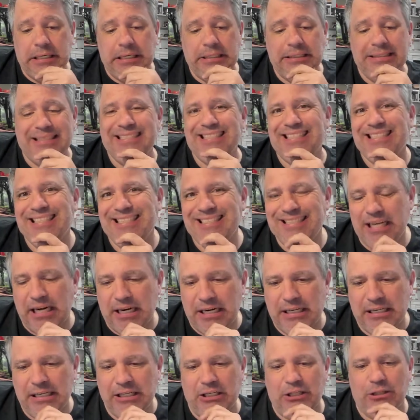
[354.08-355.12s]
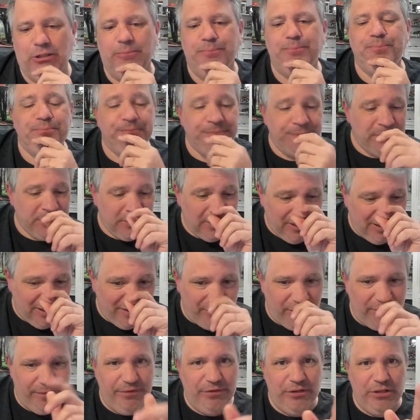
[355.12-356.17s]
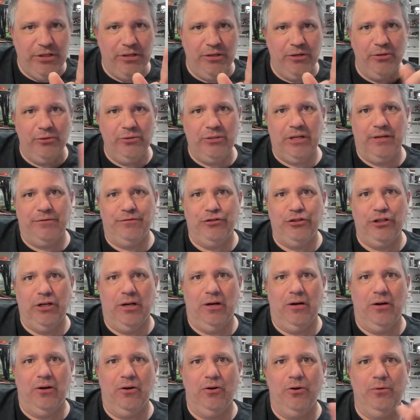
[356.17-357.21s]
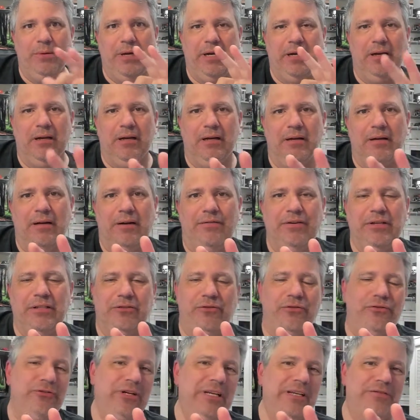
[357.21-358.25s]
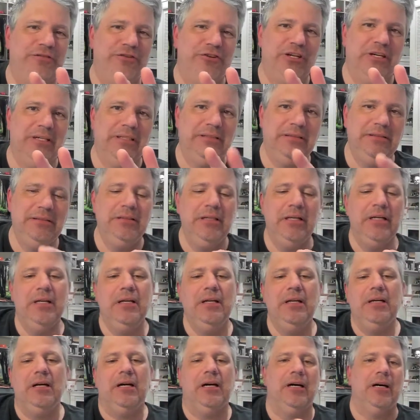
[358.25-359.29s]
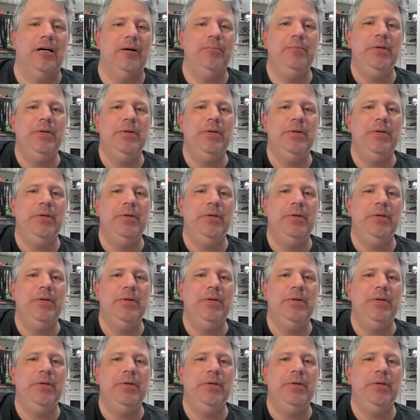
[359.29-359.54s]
style of the views of Job and of his three friends. An